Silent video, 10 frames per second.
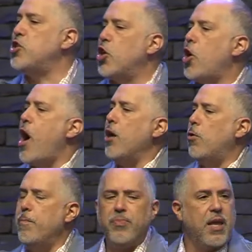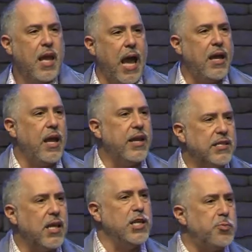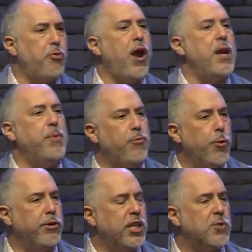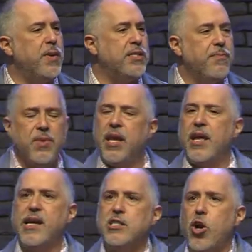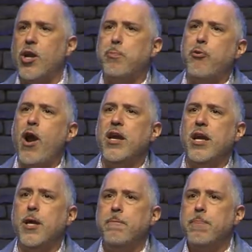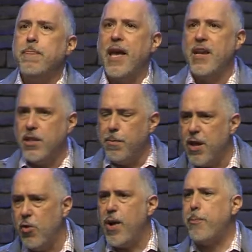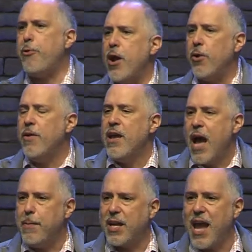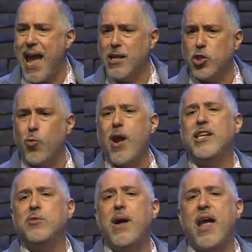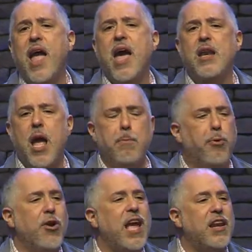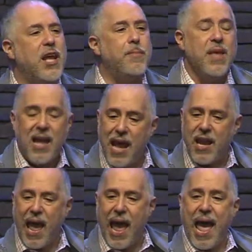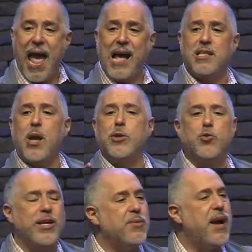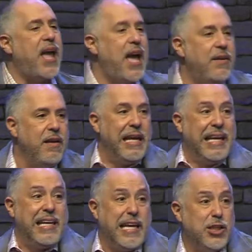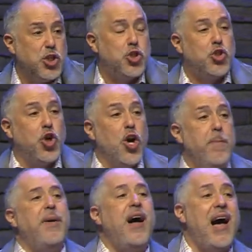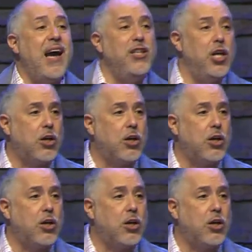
the column. And, and I said, let's pray before we're dismissed. And I started praying. And in the middle of my prayer, I began to raise my hand and point at him. And as I was raising my hand, he stood behind the